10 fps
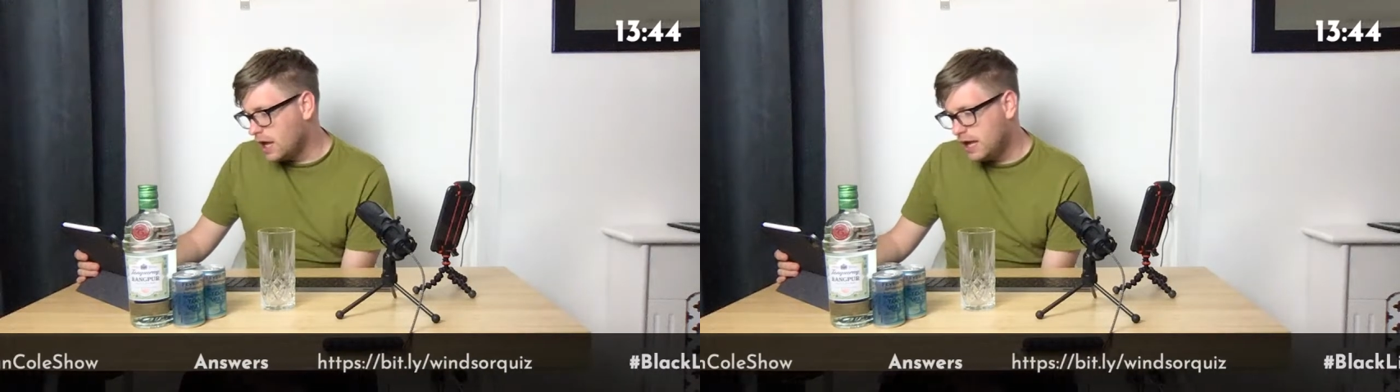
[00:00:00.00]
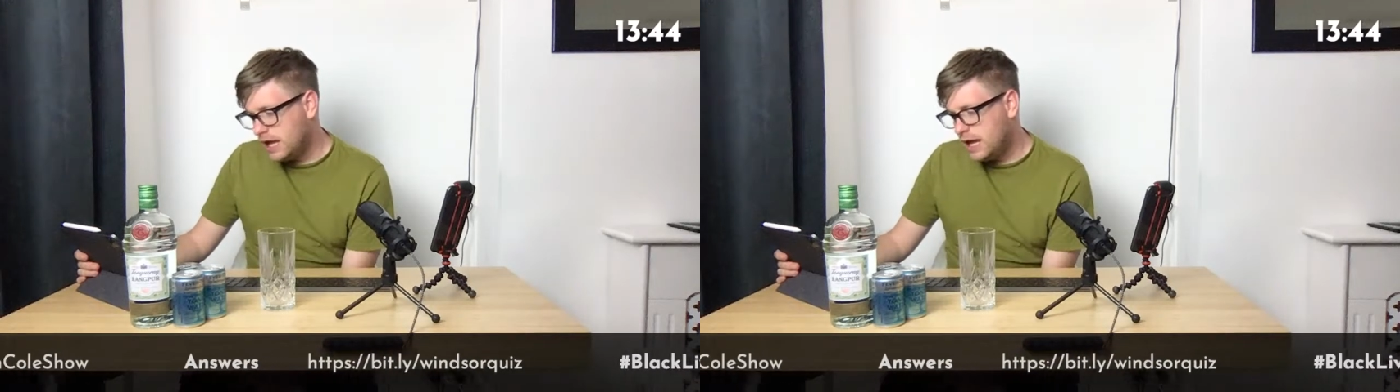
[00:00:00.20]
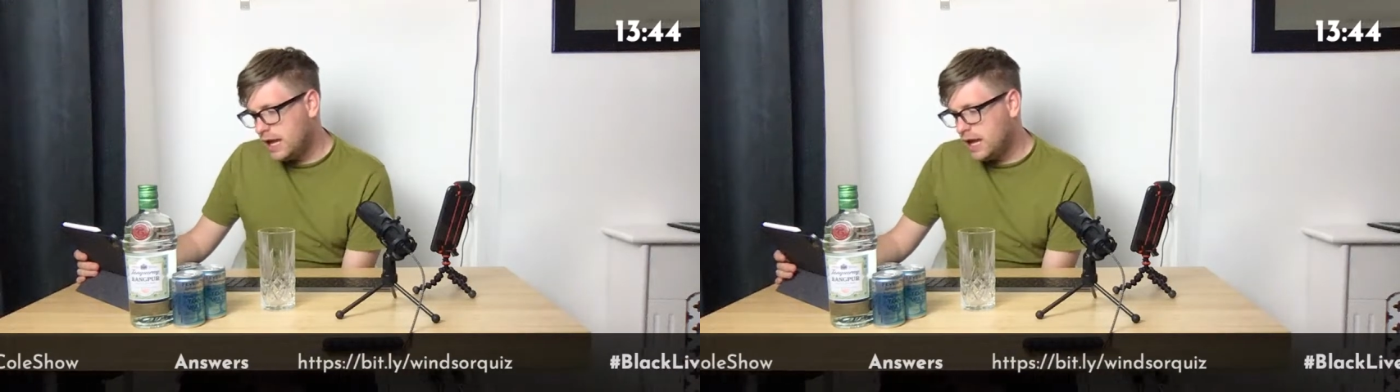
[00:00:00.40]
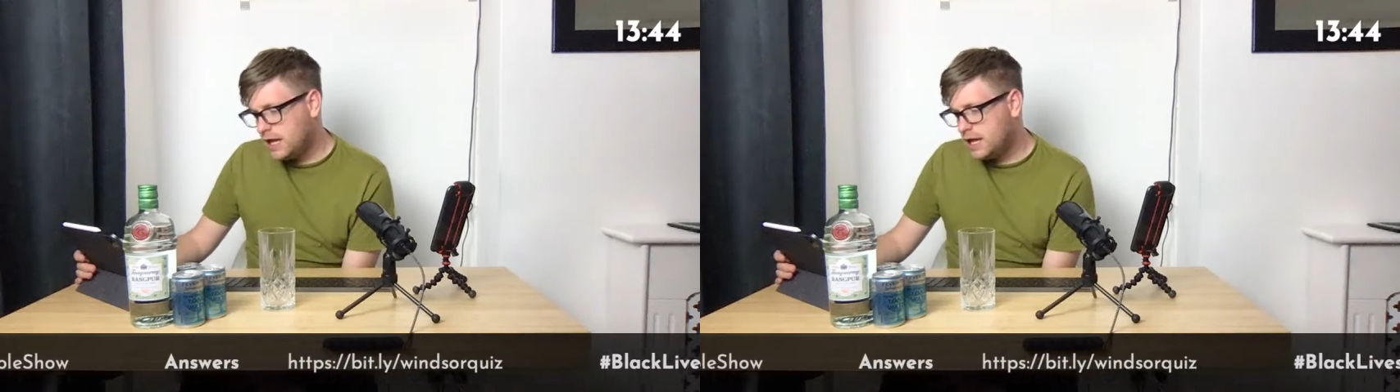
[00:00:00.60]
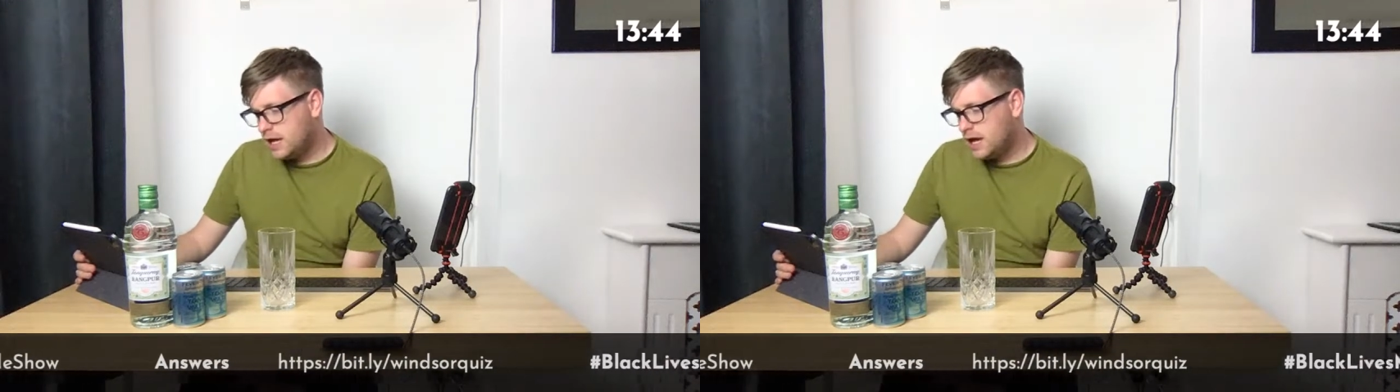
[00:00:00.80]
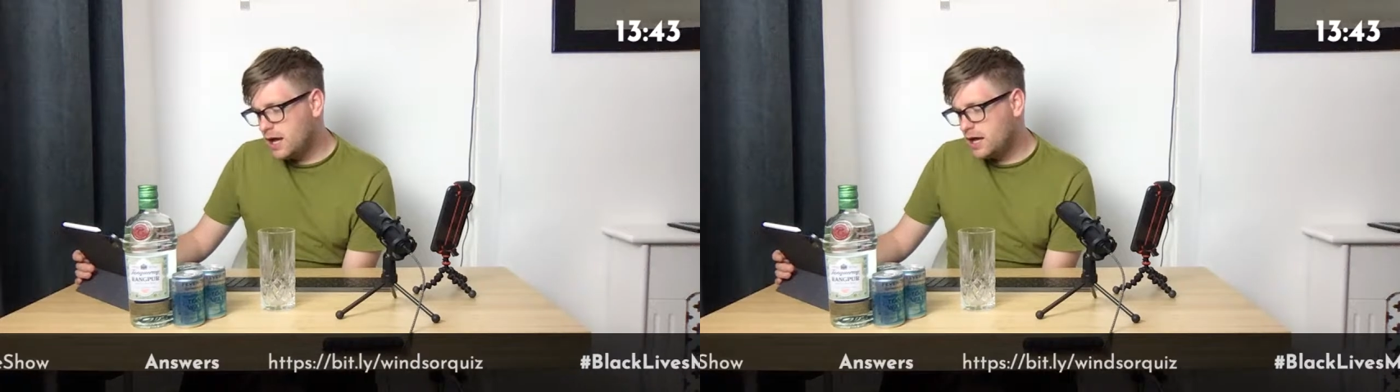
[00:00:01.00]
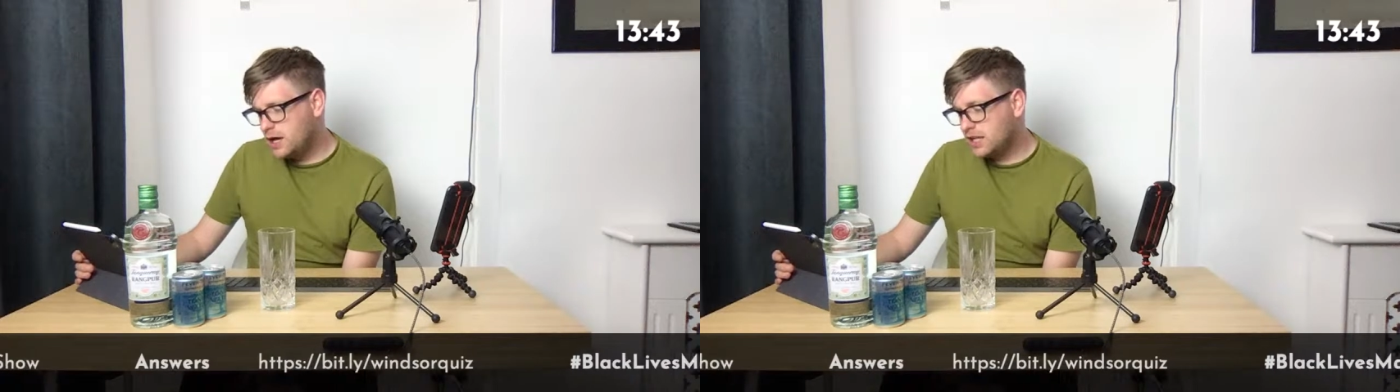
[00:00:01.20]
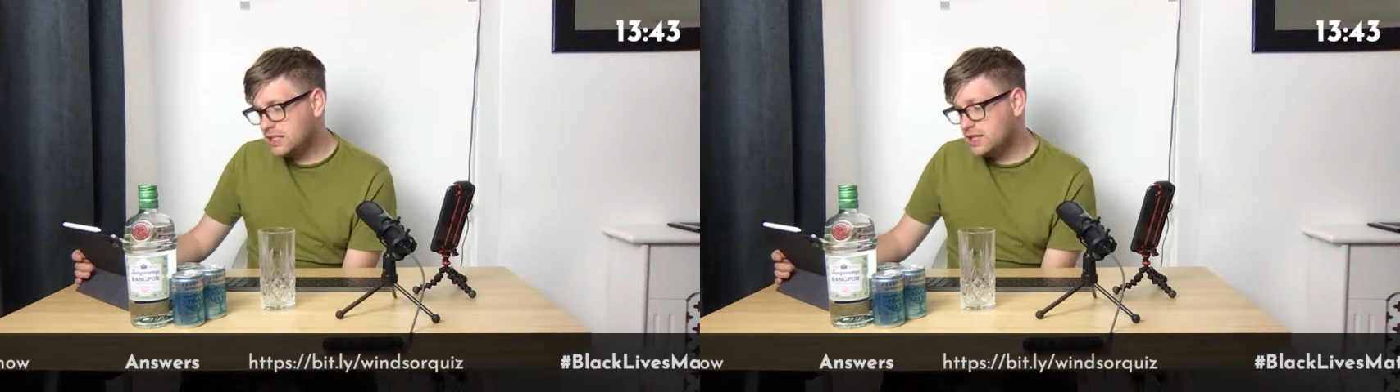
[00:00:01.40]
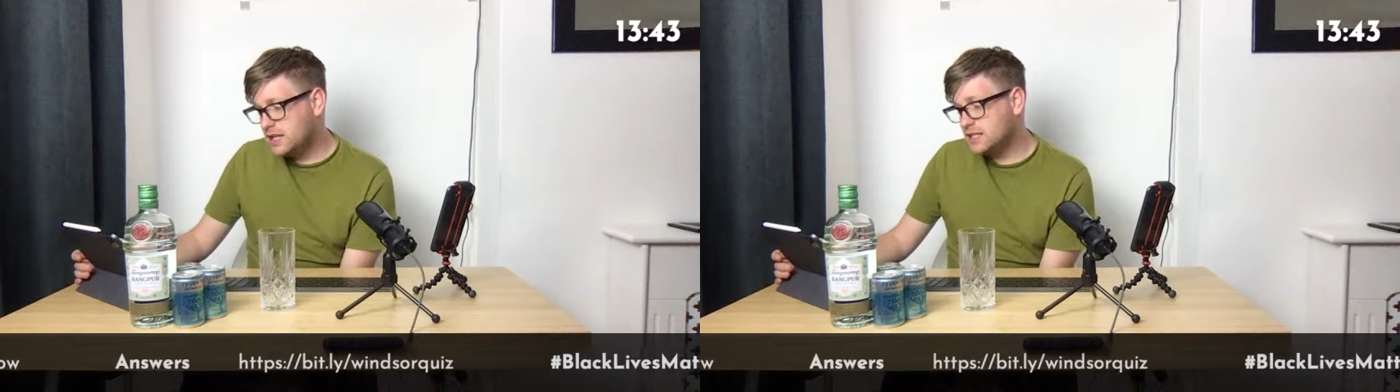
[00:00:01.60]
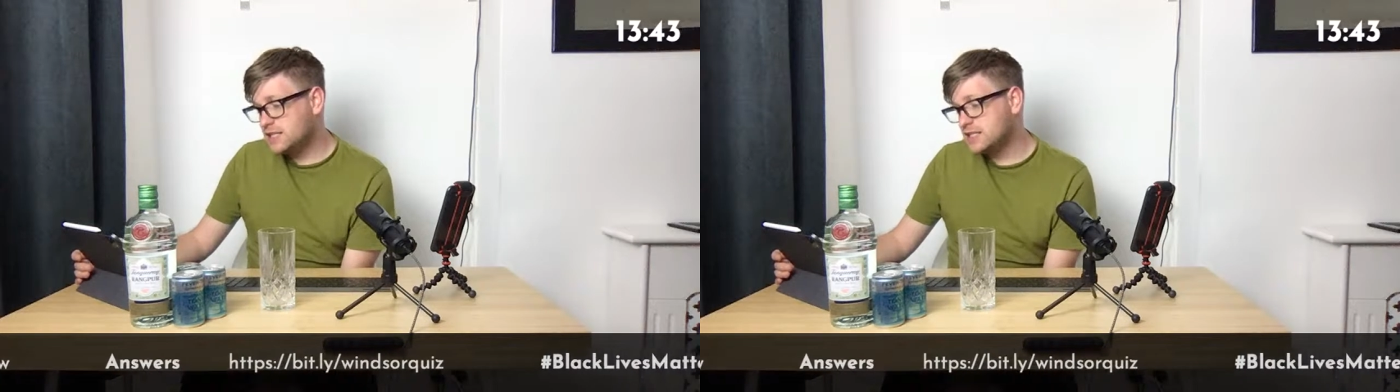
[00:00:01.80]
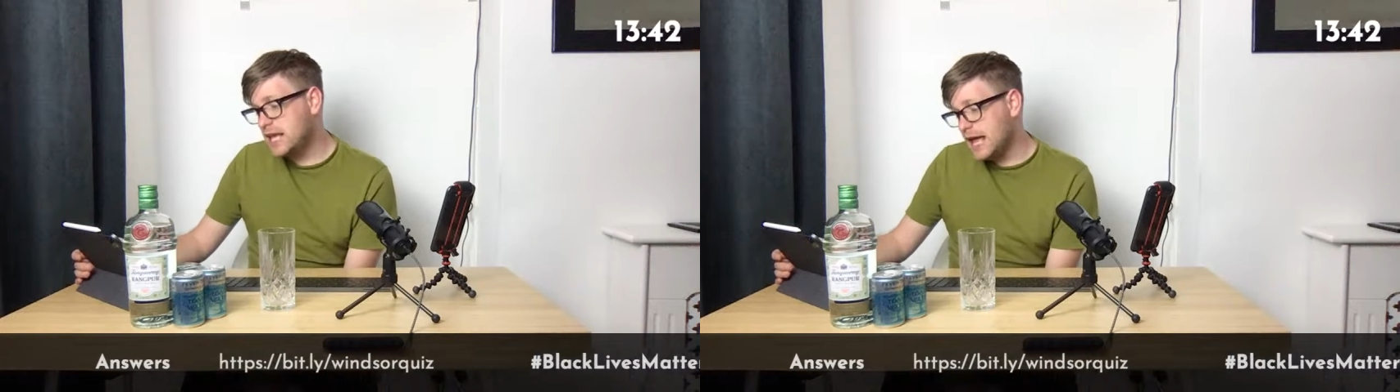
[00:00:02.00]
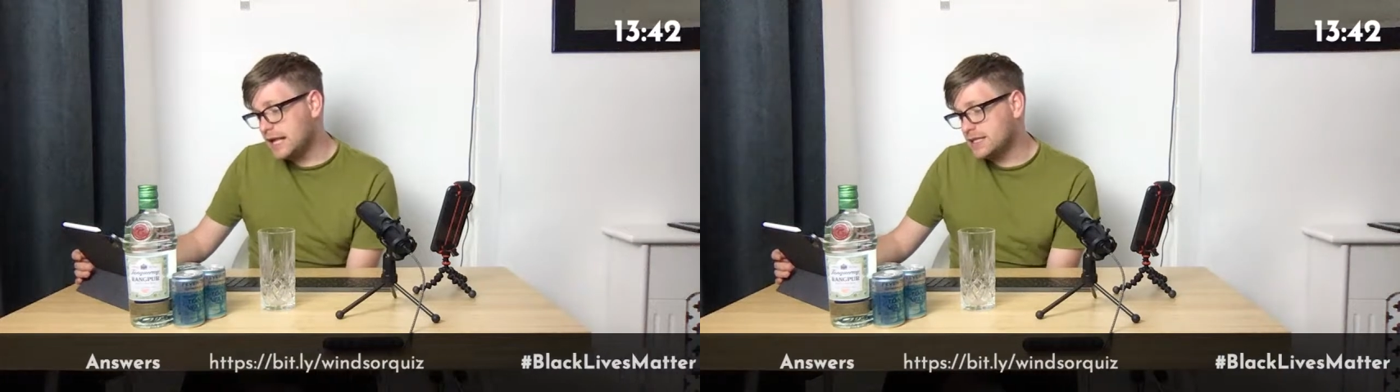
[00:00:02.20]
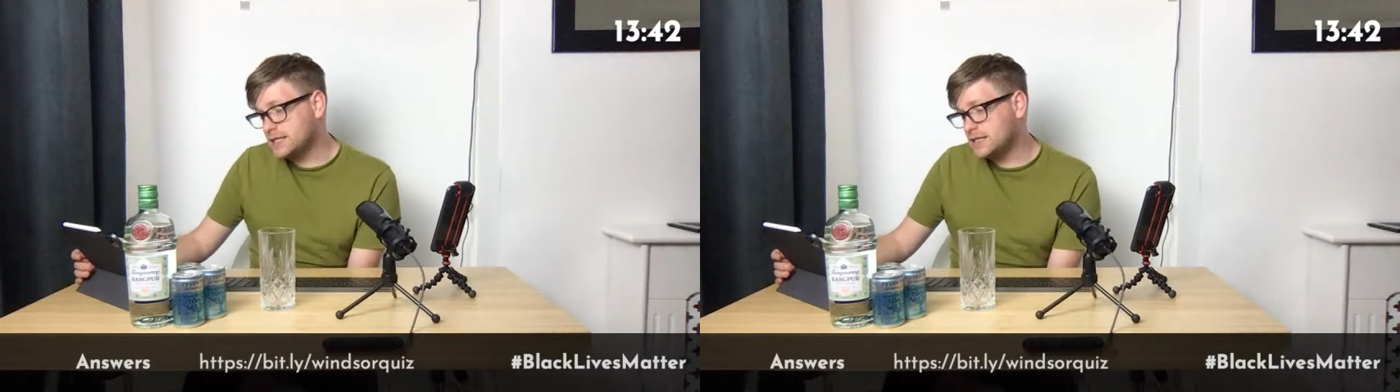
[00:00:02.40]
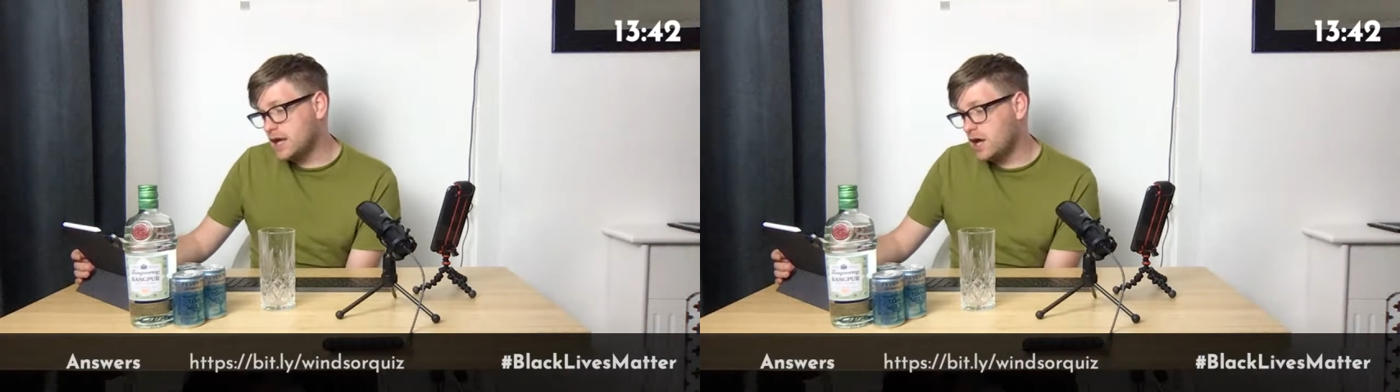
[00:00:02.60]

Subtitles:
In 1936,